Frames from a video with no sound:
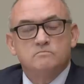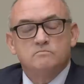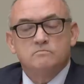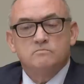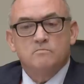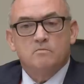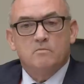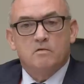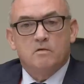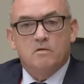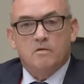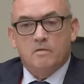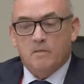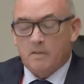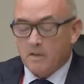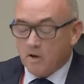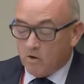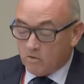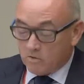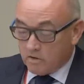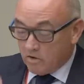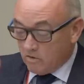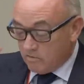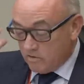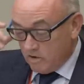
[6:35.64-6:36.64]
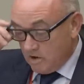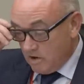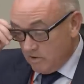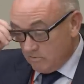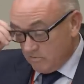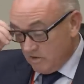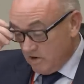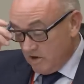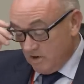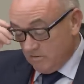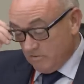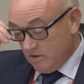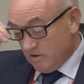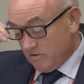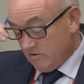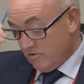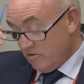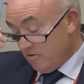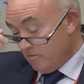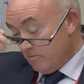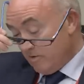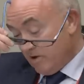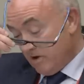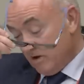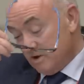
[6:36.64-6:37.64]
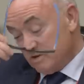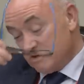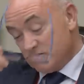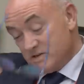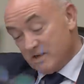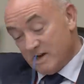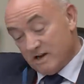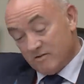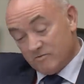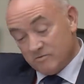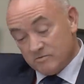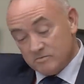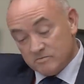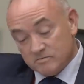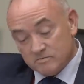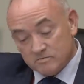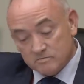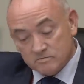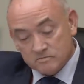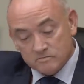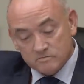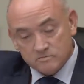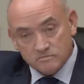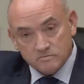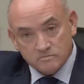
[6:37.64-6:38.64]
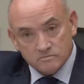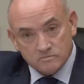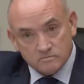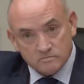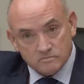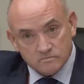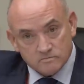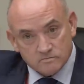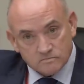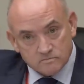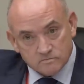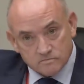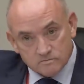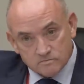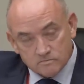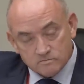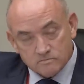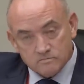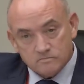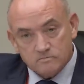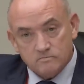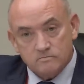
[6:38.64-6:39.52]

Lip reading: they cross over. From a corporate governance point of view, accountancy